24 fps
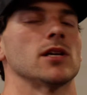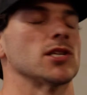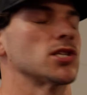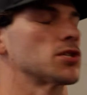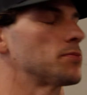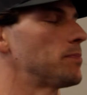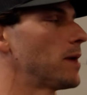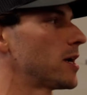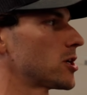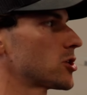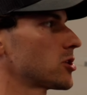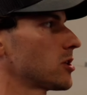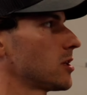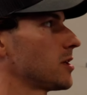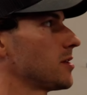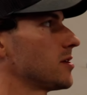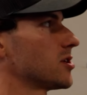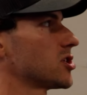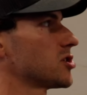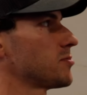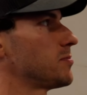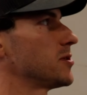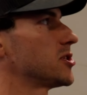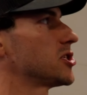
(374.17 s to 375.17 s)
especially
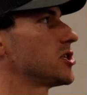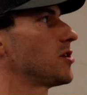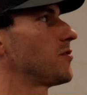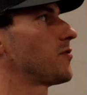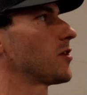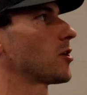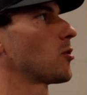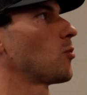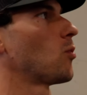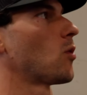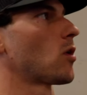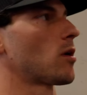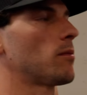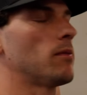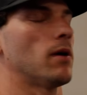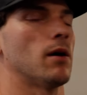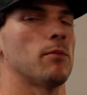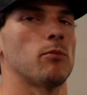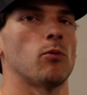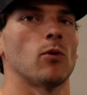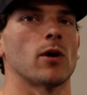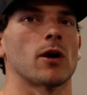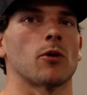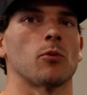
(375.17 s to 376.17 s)
this specific
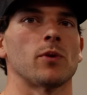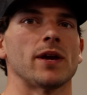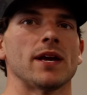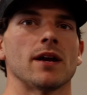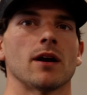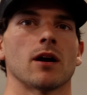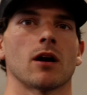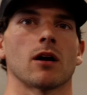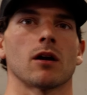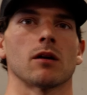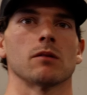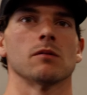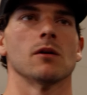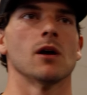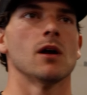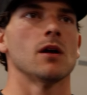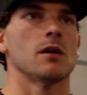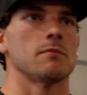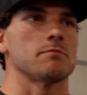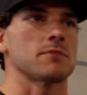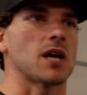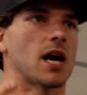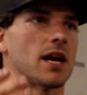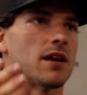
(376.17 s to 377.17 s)
warm-up where we are
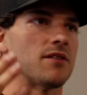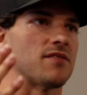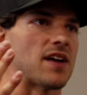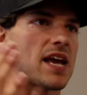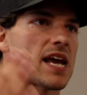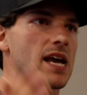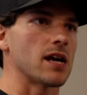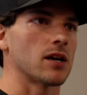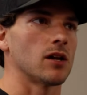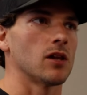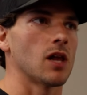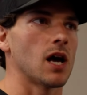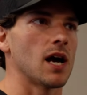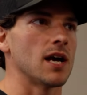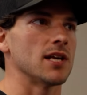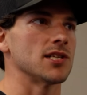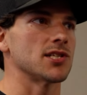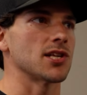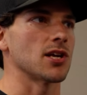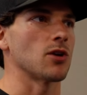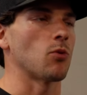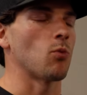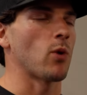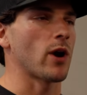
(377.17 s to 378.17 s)
kind of
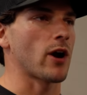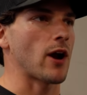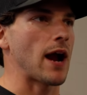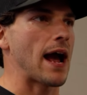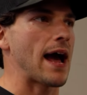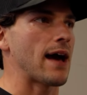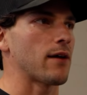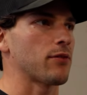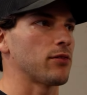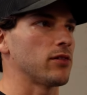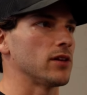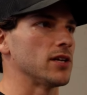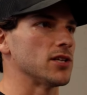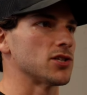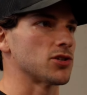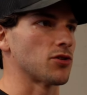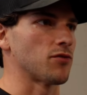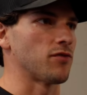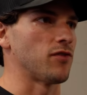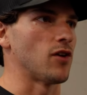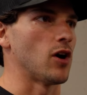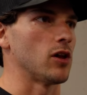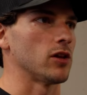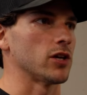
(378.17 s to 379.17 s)
analyzing where athletes are
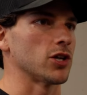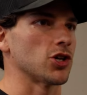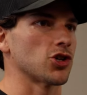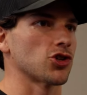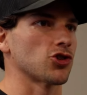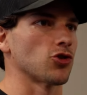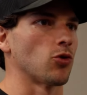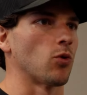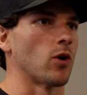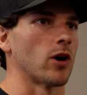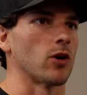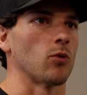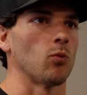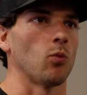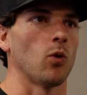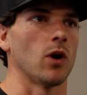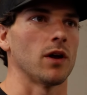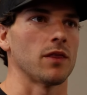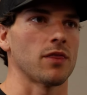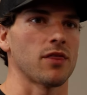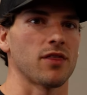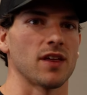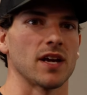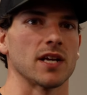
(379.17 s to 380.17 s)
falling short,
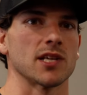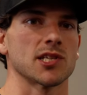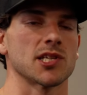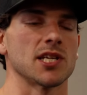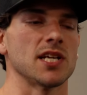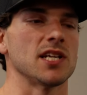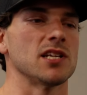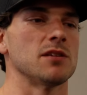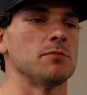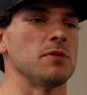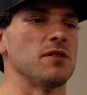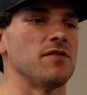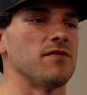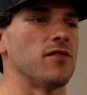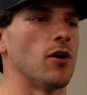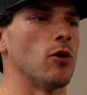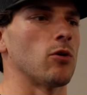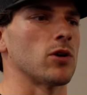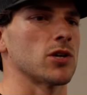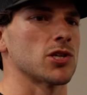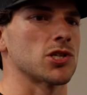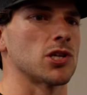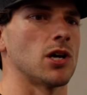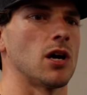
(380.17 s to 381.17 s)
what things need to be
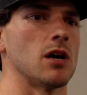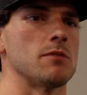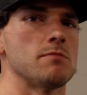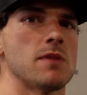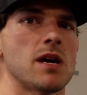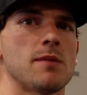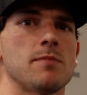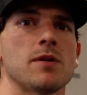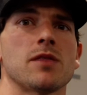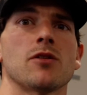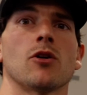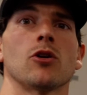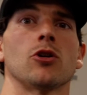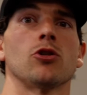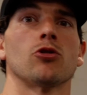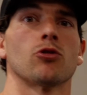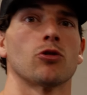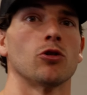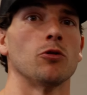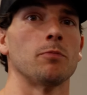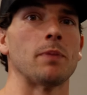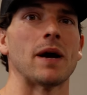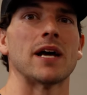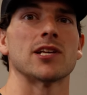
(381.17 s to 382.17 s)
focused on. Maybe the
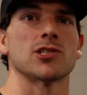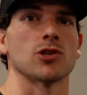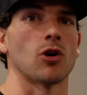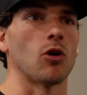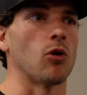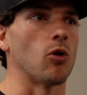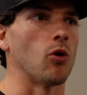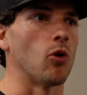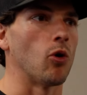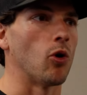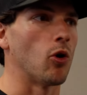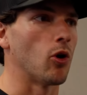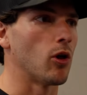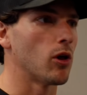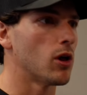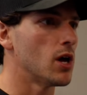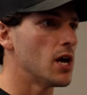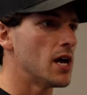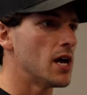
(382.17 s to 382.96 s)
group as a whole